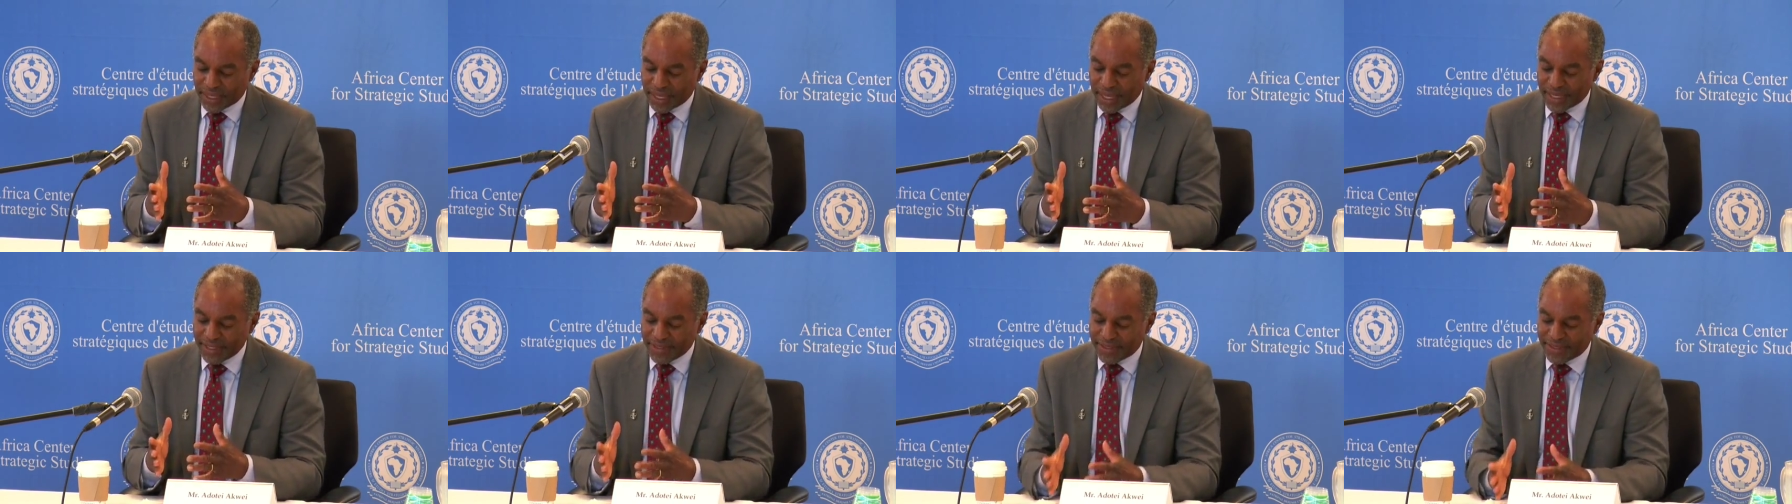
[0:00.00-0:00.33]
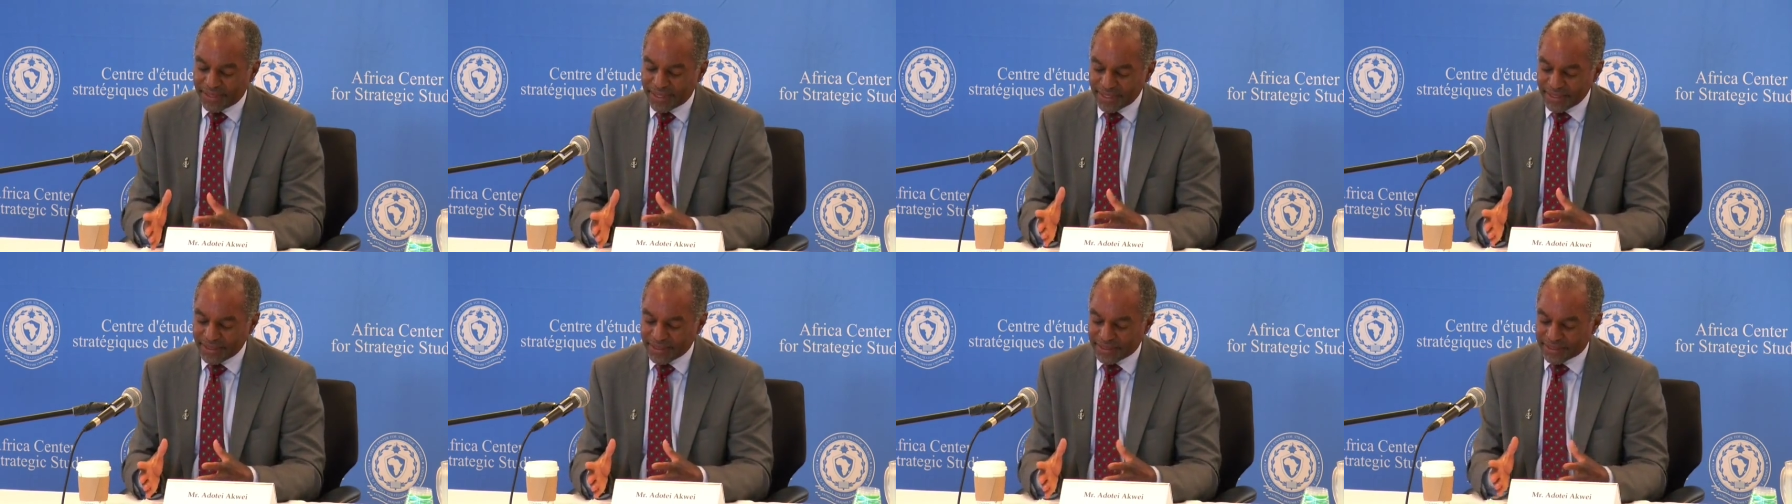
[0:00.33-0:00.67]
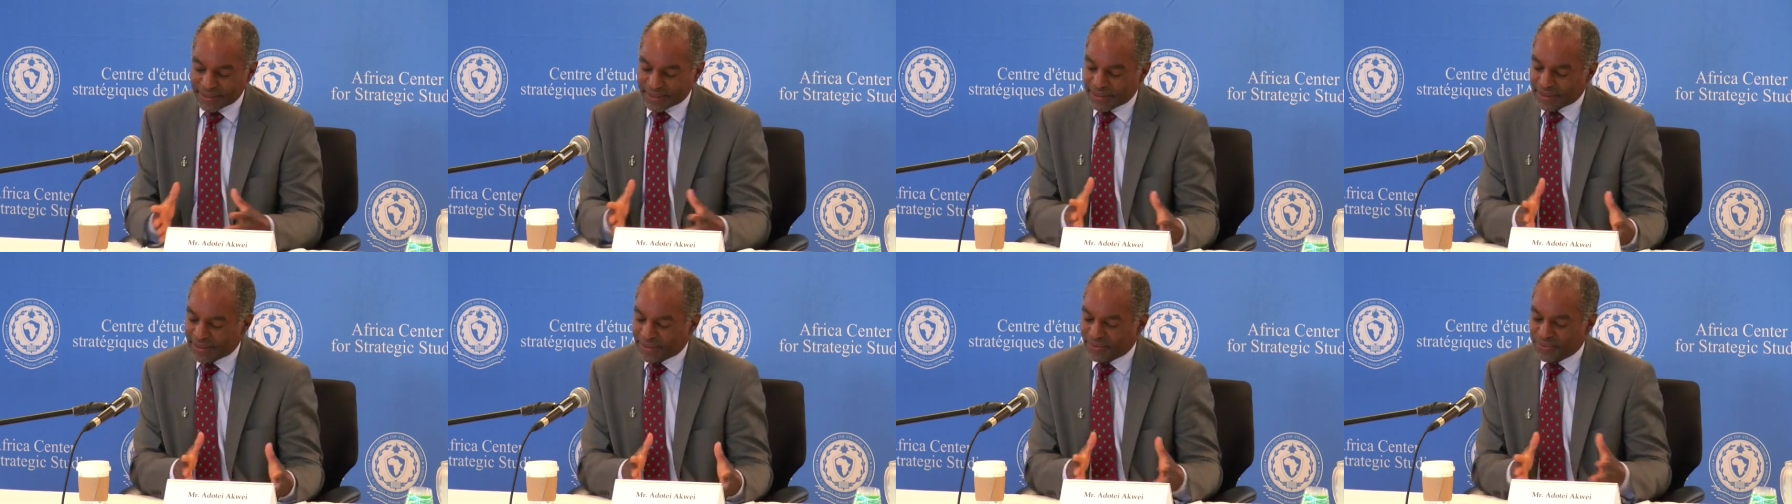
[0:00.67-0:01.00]
I think
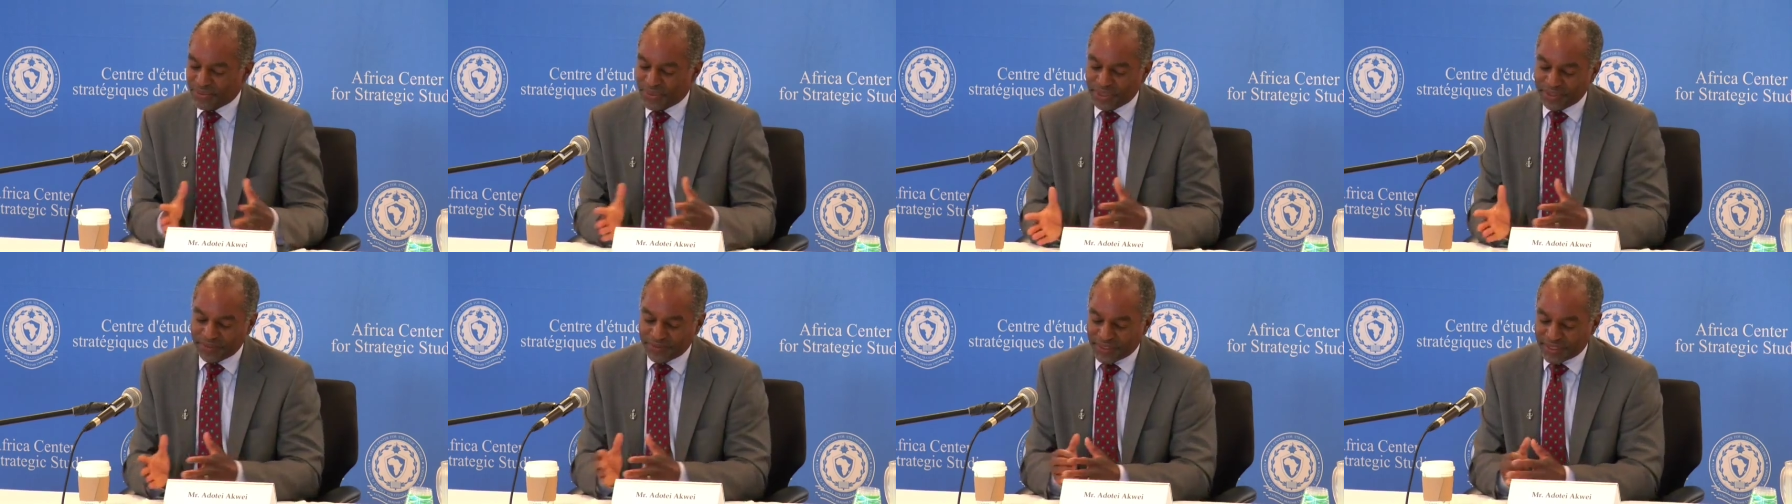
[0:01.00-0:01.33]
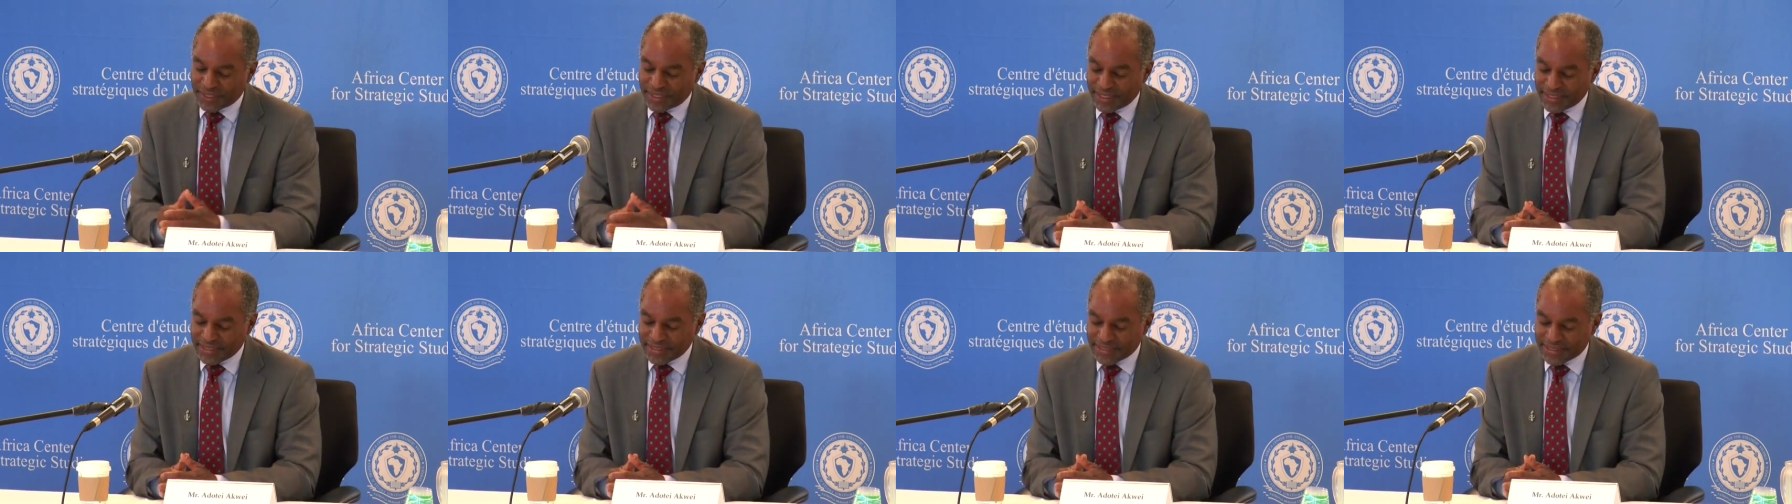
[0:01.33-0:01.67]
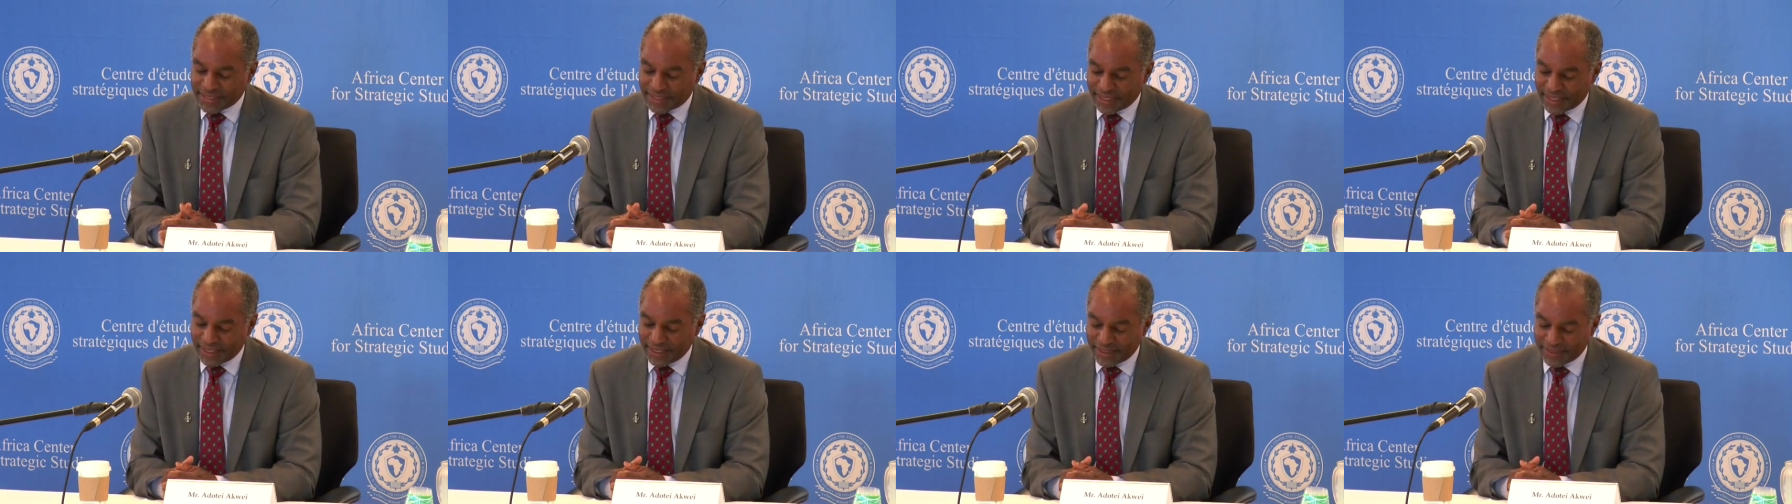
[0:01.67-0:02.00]
one of the things
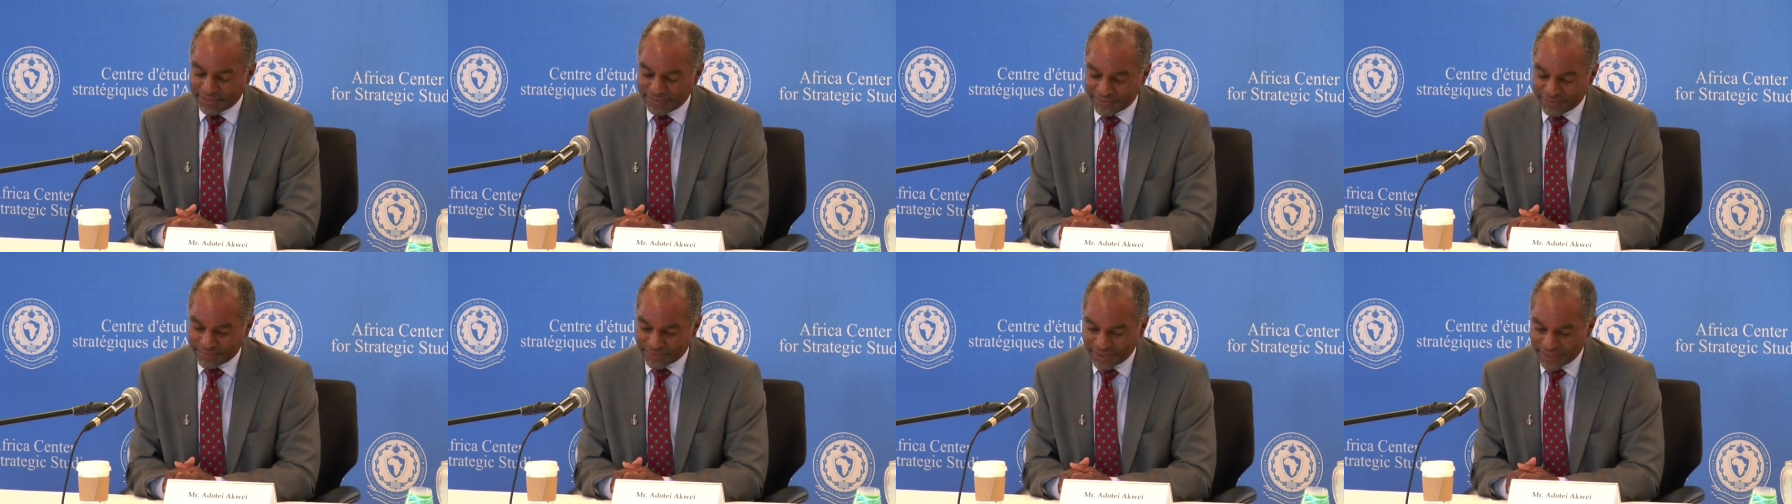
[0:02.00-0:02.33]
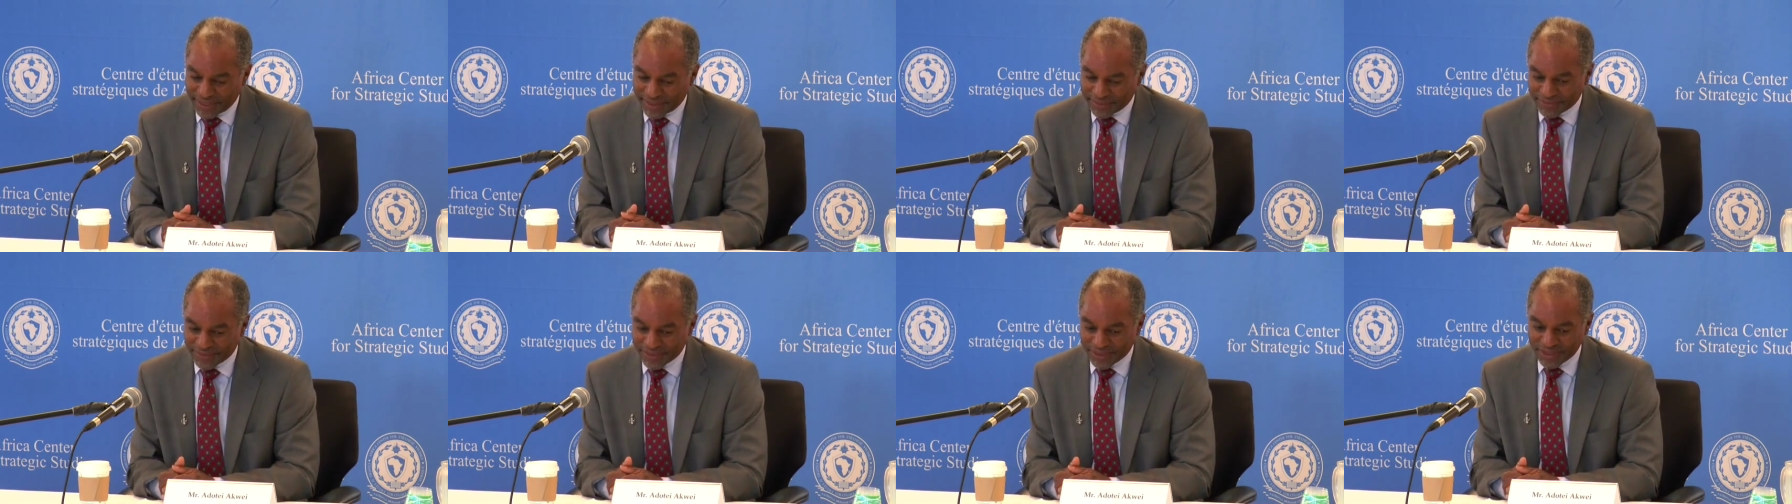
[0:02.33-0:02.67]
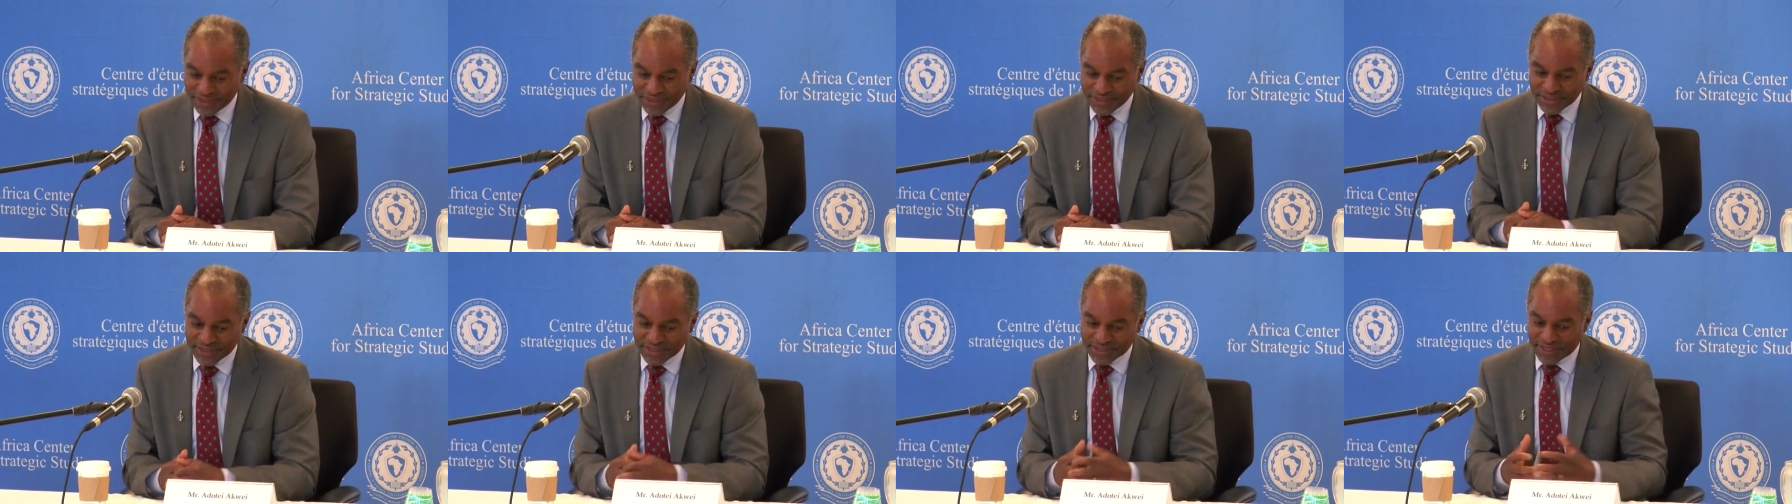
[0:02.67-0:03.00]
that I have, have
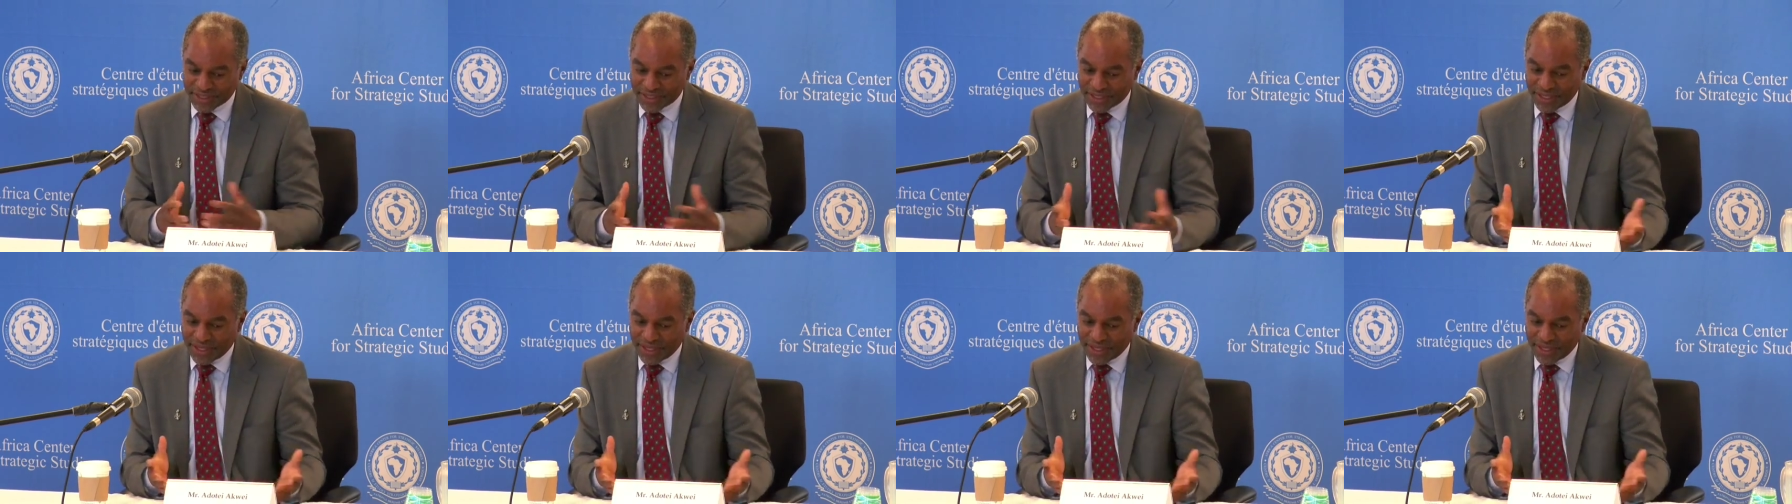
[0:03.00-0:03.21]
learned